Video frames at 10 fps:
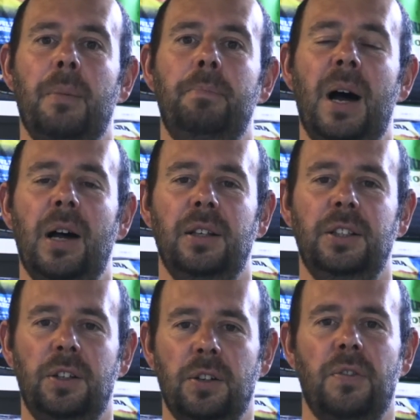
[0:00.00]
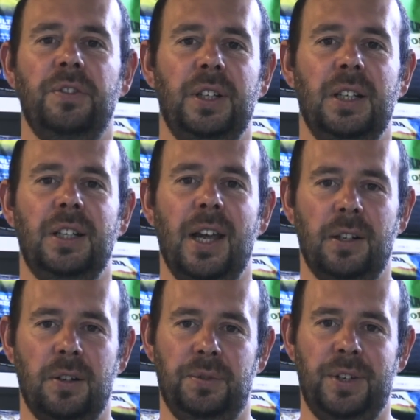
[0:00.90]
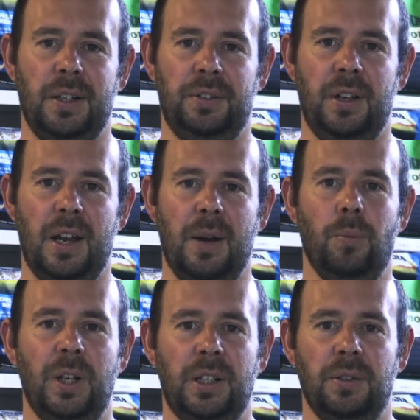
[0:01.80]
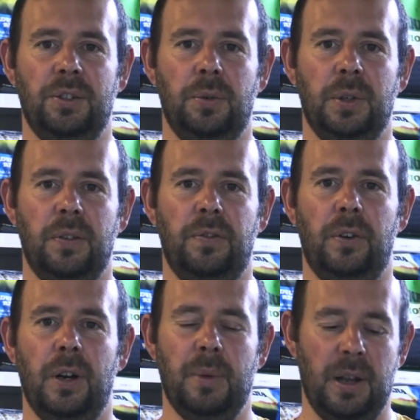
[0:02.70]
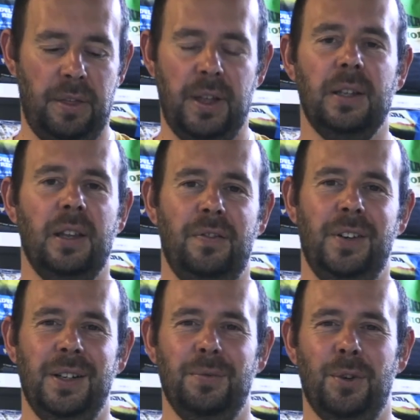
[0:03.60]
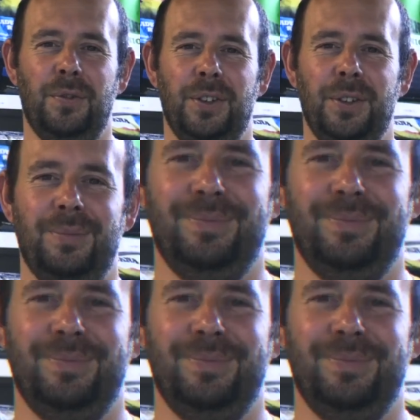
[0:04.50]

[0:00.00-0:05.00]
but you can obviously get in contact and we can talk you through it. But I think they're feeding raw food.